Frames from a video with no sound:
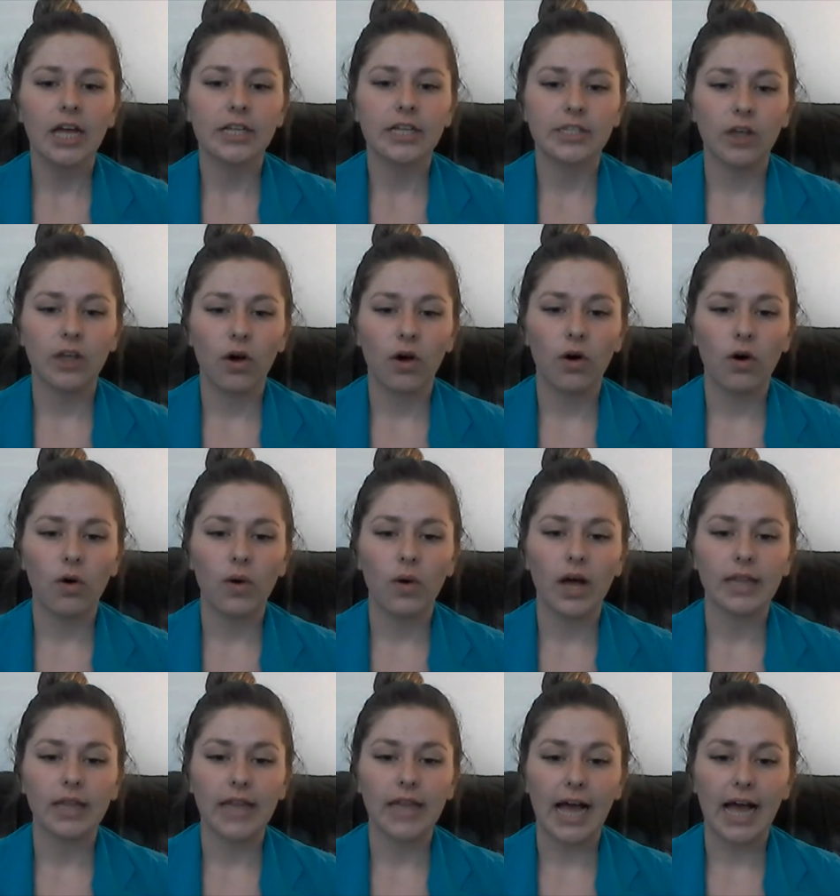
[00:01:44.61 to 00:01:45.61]

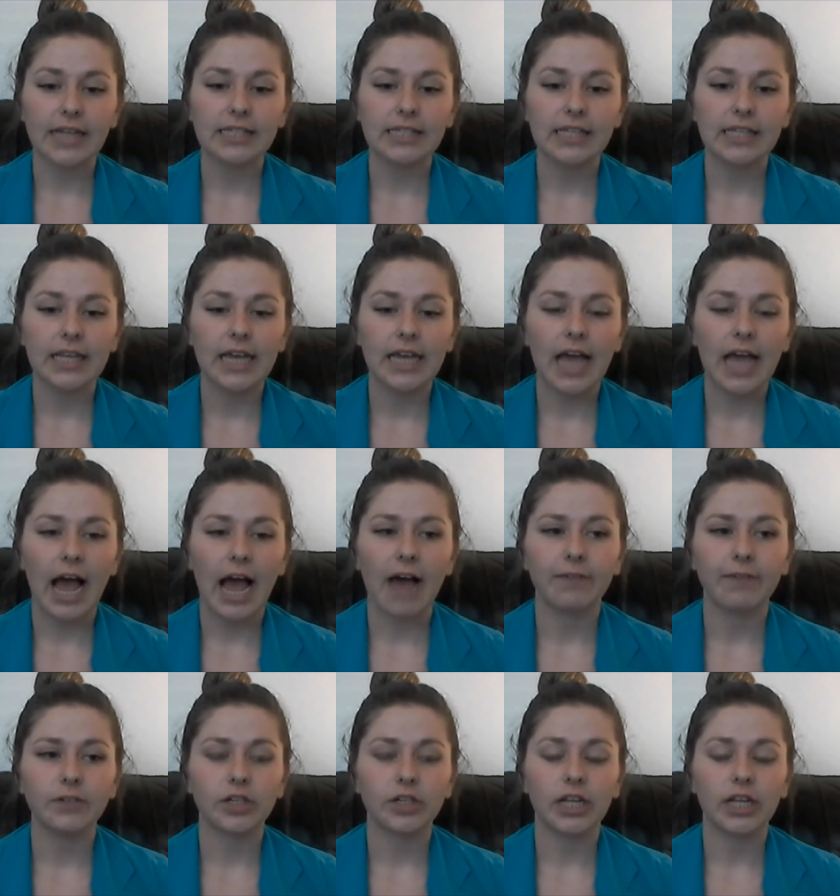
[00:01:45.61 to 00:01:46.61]
So, lastly,
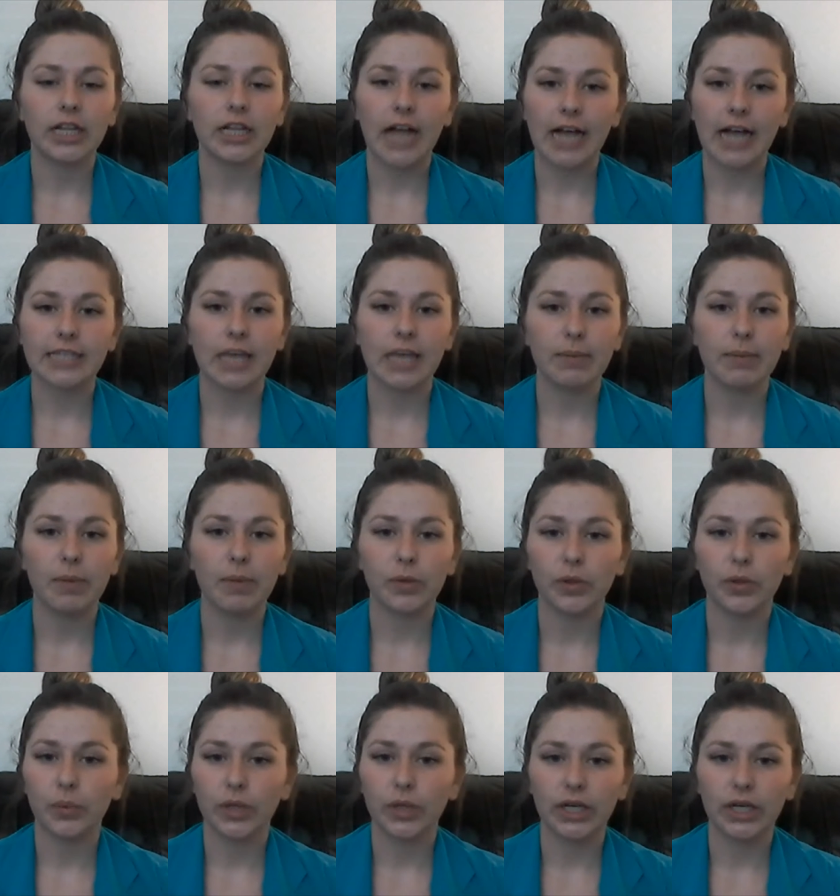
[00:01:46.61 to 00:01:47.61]
after the class came up with
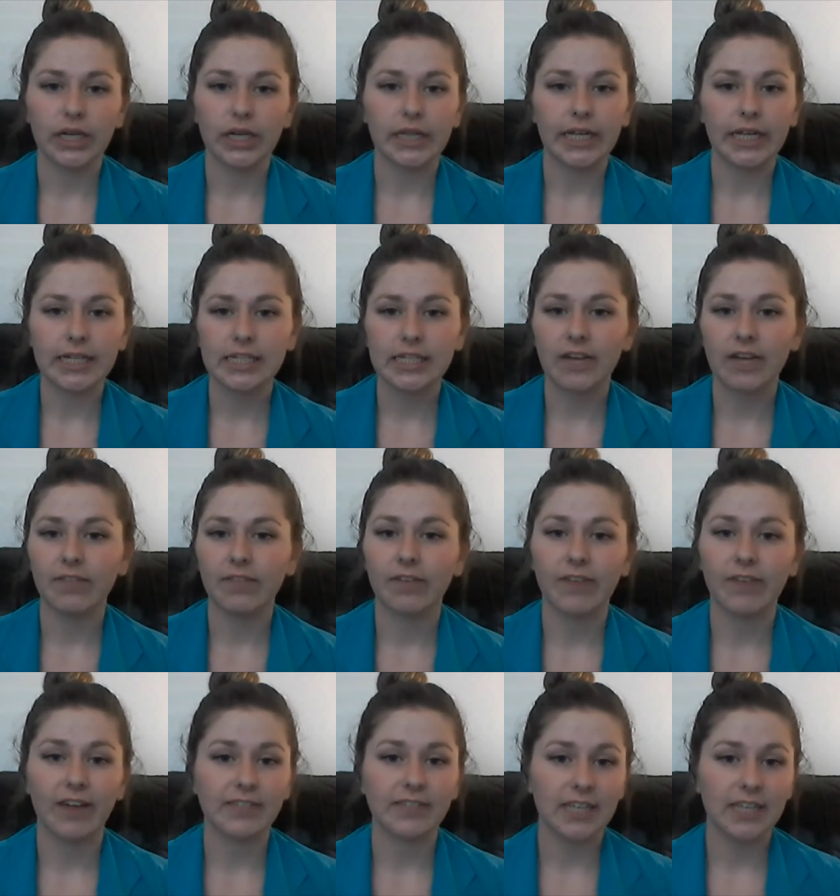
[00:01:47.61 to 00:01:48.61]
a really good list of the
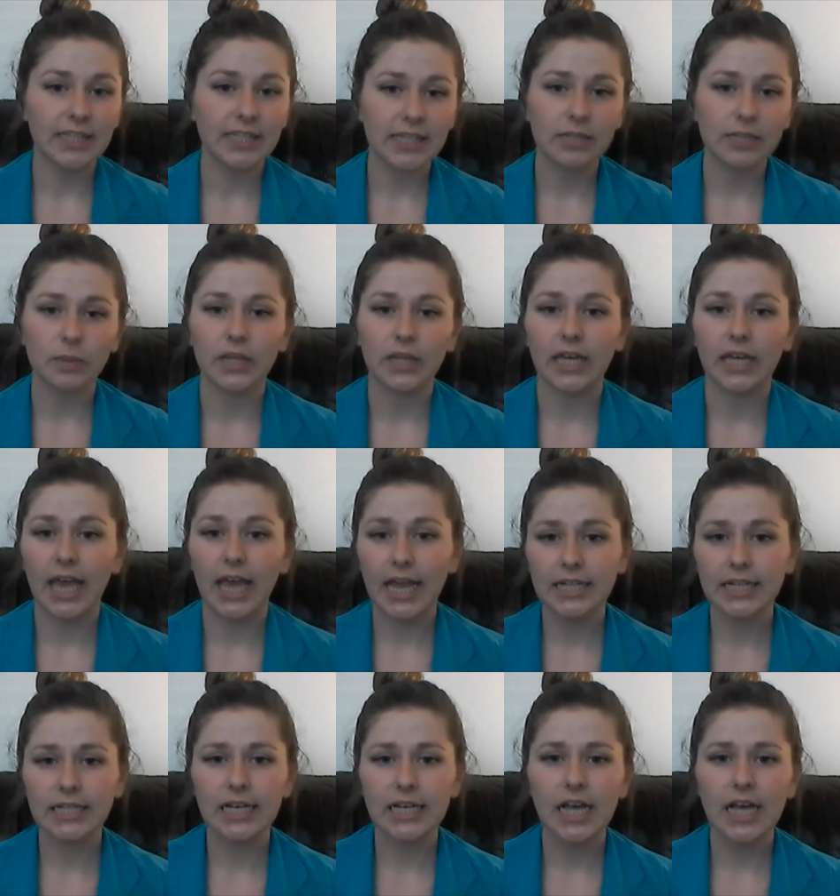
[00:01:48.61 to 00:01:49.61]
five senses with the
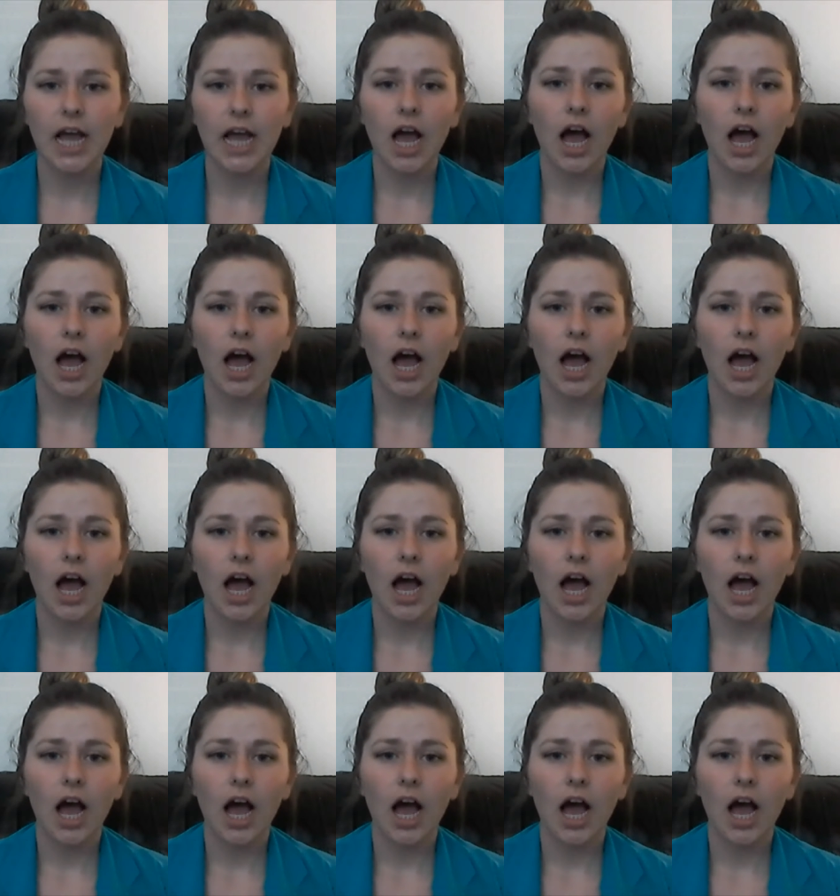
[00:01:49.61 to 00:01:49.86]
candy,